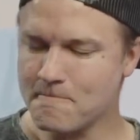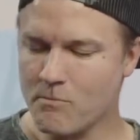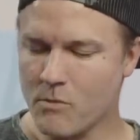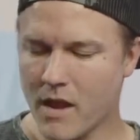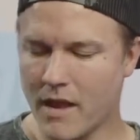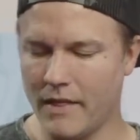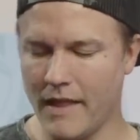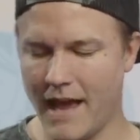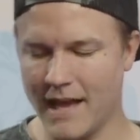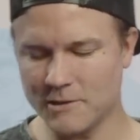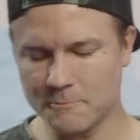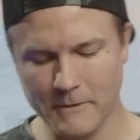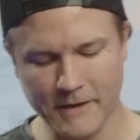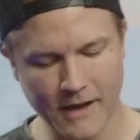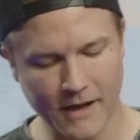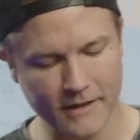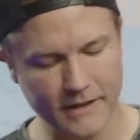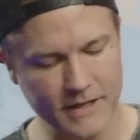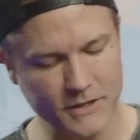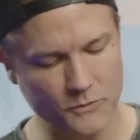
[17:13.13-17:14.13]
Last but
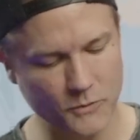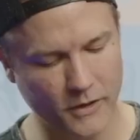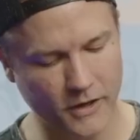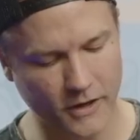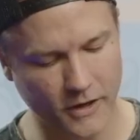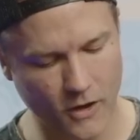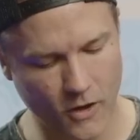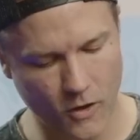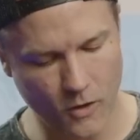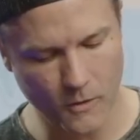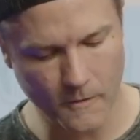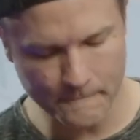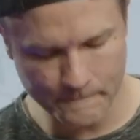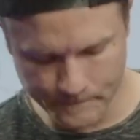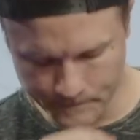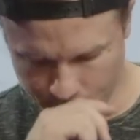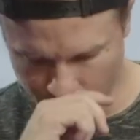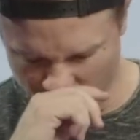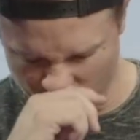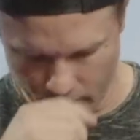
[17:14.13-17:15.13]
not least, we're going to go
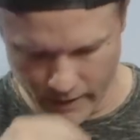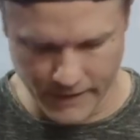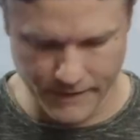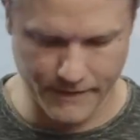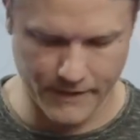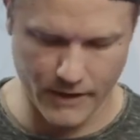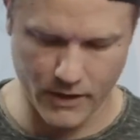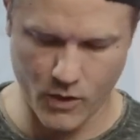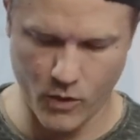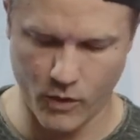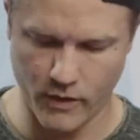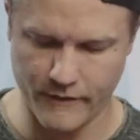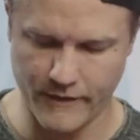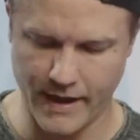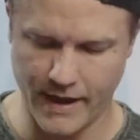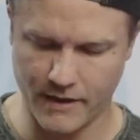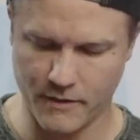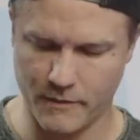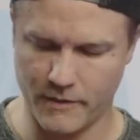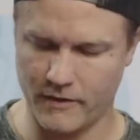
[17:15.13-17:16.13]
with
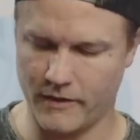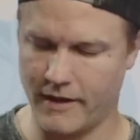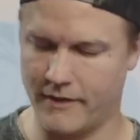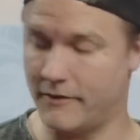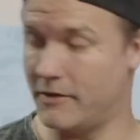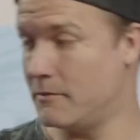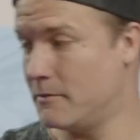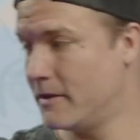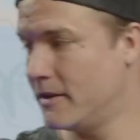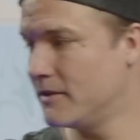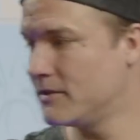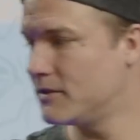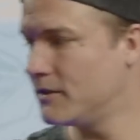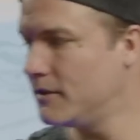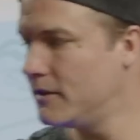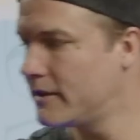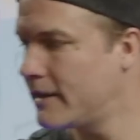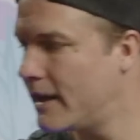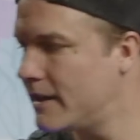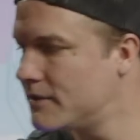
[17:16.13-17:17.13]
Korvac. We don't have anyone else to
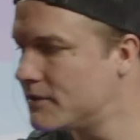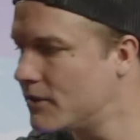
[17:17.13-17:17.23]
look at.